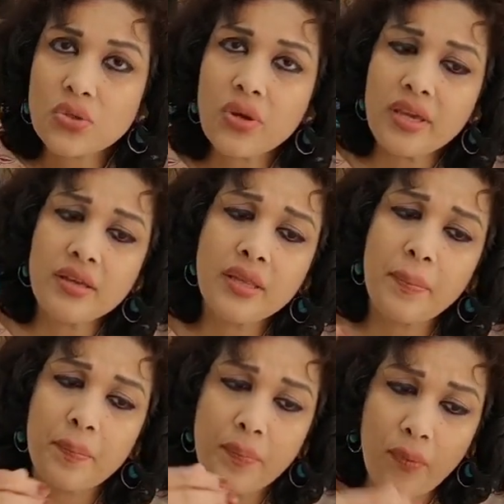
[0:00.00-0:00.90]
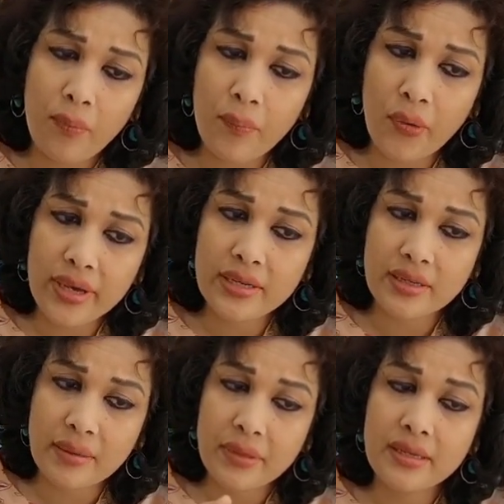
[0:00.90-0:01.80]
So here the
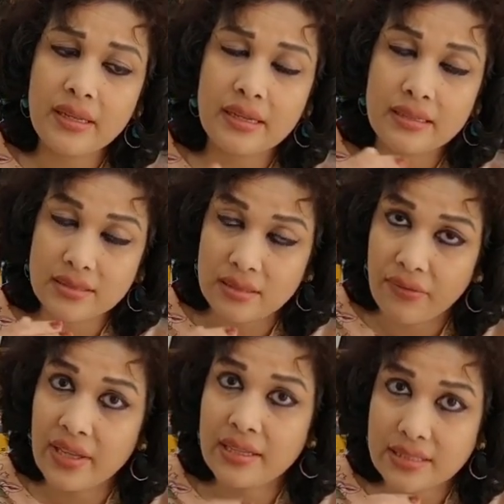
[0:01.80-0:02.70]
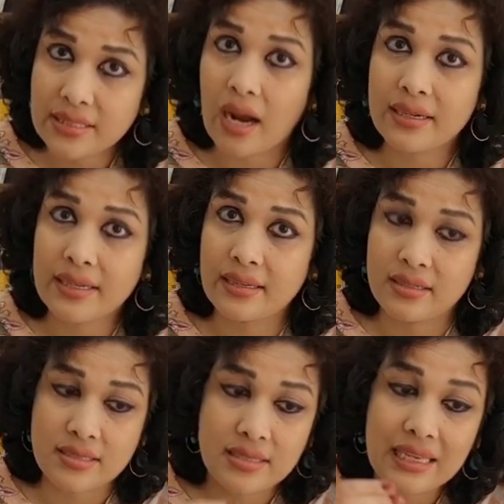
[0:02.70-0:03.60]
poet immediately, the very
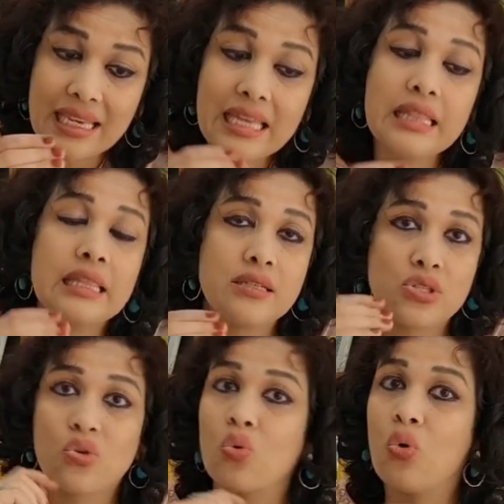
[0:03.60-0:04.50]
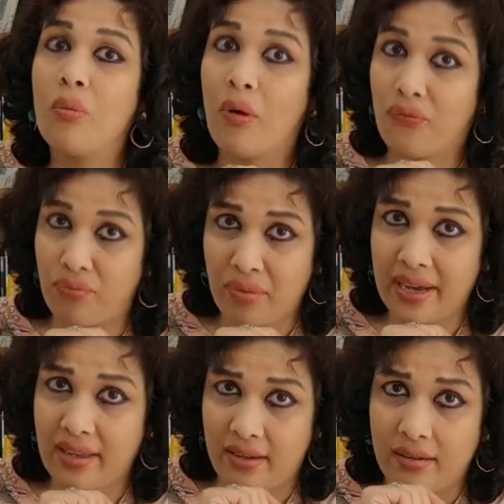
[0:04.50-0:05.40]
starting is, in this room of
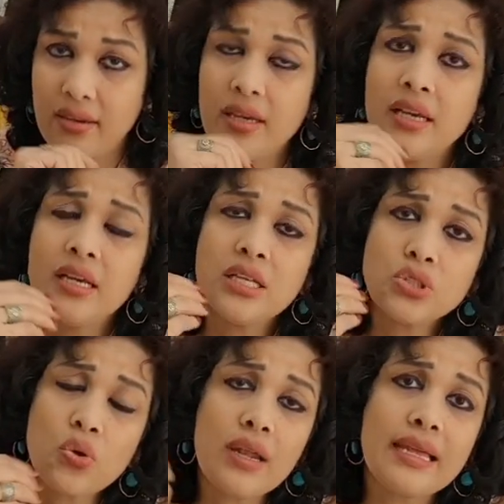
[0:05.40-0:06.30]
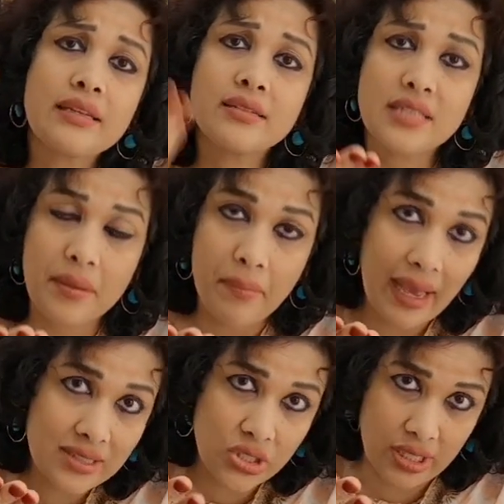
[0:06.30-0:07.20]
mine. So let us
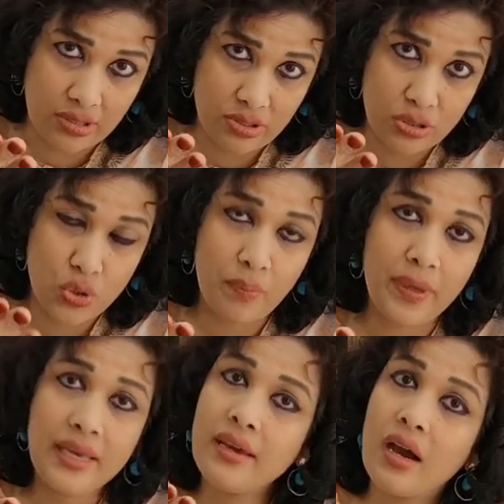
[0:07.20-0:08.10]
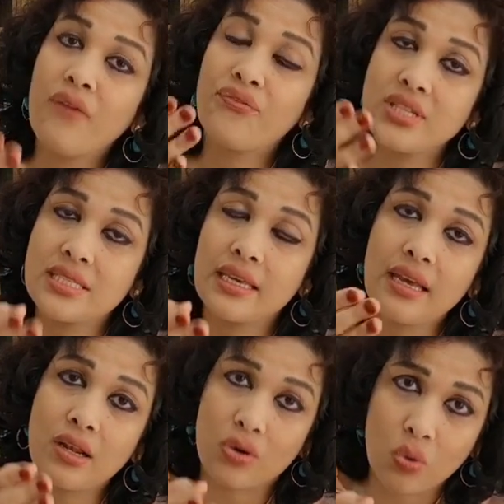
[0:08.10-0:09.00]
imagine it to be a
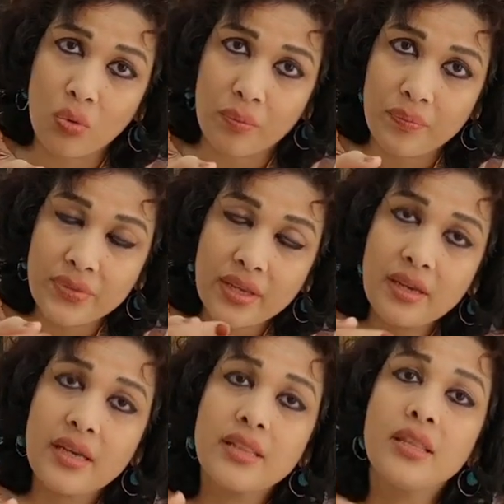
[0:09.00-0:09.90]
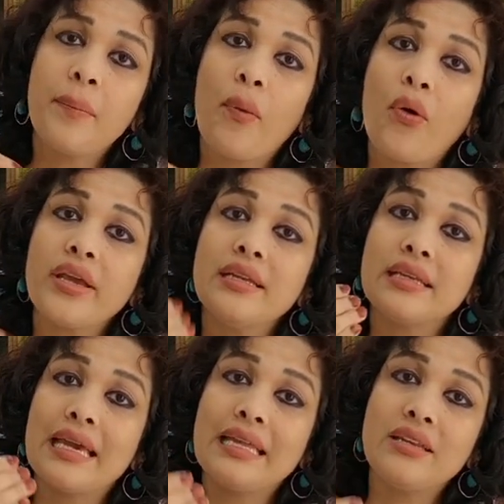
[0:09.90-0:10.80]
physical room. The
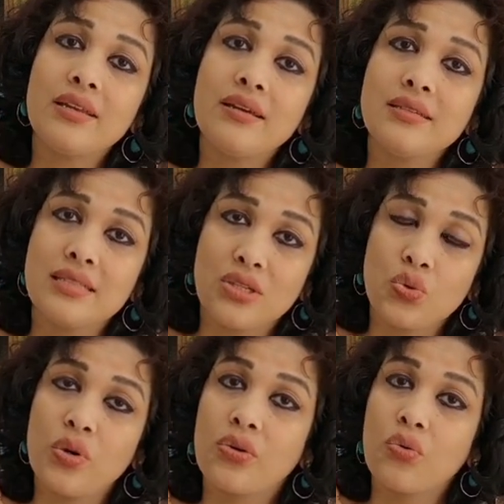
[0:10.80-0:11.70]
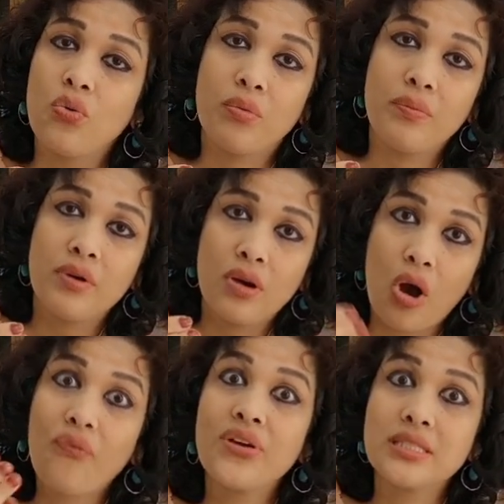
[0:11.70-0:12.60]
poet enters into a room
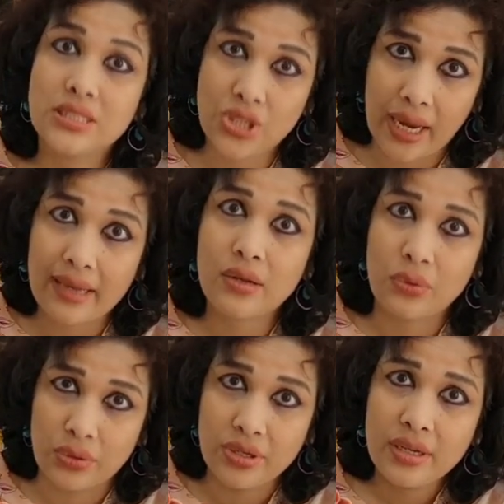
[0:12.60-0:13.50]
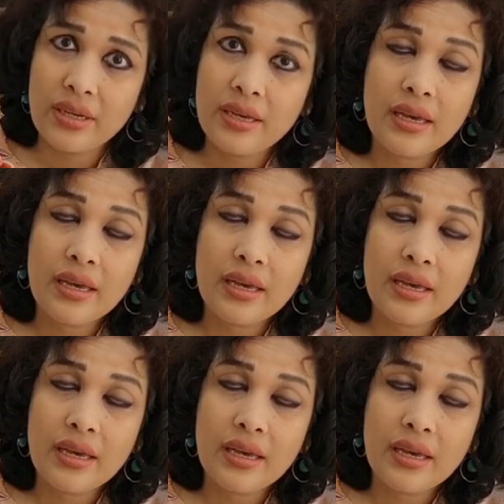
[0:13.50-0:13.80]
of his childhood.